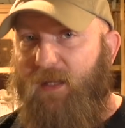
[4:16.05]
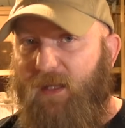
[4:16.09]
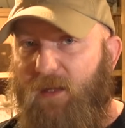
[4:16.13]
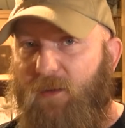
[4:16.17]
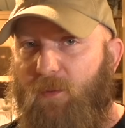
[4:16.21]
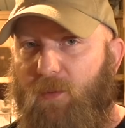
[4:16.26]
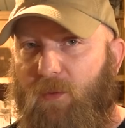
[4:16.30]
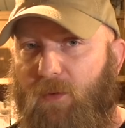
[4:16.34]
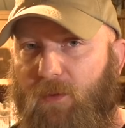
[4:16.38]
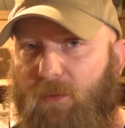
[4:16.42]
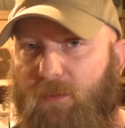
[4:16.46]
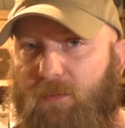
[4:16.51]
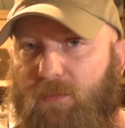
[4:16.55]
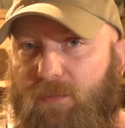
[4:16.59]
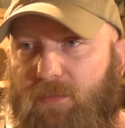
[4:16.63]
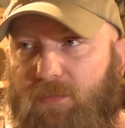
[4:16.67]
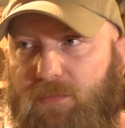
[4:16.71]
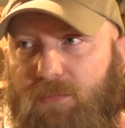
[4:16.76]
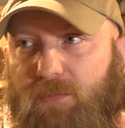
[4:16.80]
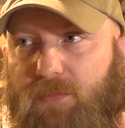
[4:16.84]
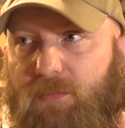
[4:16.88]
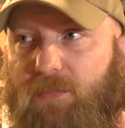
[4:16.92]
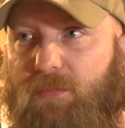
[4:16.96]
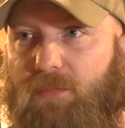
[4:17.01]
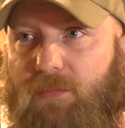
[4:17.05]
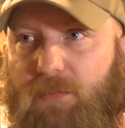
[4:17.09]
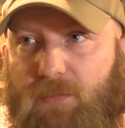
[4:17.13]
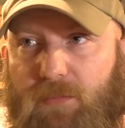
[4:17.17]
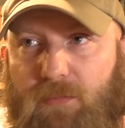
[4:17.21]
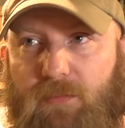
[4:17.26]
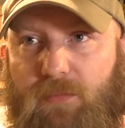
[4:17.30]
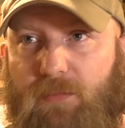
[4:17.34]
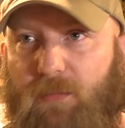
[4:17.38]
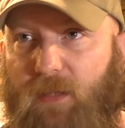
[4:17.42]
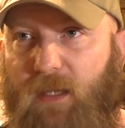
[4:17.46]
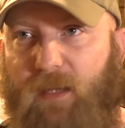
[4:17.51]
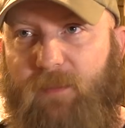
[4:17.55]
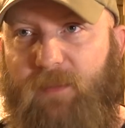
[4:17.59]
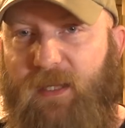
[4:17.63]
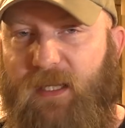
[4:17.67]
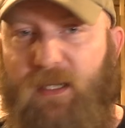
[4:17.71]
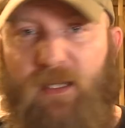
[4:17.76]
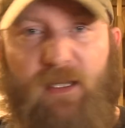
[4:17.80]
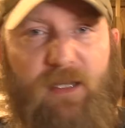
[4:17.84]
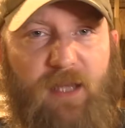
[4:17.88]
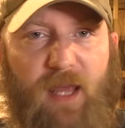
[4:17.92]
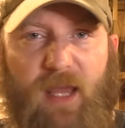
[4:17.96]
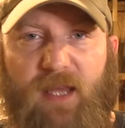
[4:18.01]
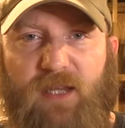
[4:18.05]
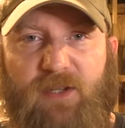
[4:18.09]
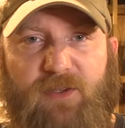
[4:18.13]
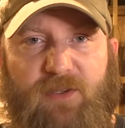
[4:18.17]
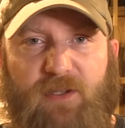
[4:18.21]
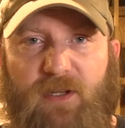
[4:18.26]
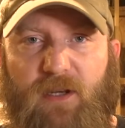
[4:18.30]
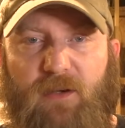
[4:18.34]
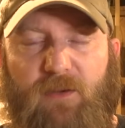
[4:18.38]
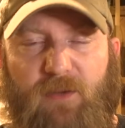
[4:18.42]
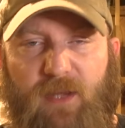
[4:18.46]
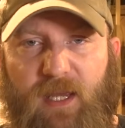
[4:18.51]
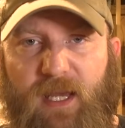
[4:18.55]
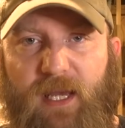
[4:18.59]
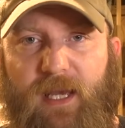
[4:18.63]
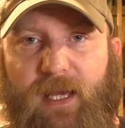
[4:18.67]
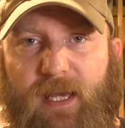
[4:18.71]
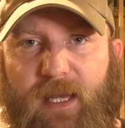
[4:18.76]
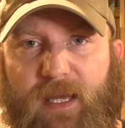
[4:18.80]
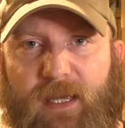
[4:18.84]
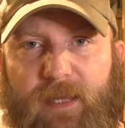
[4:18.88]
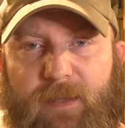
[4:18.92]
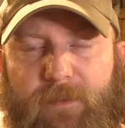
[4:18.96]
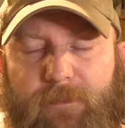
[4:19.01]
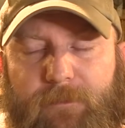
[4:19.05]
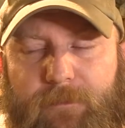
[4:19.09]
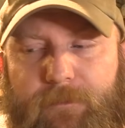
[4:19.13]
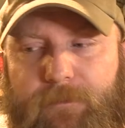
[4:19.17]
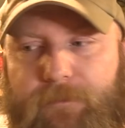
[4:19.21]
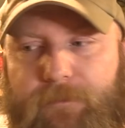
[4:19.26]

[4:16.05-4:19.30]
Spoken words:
equal, I mean, it aged okay.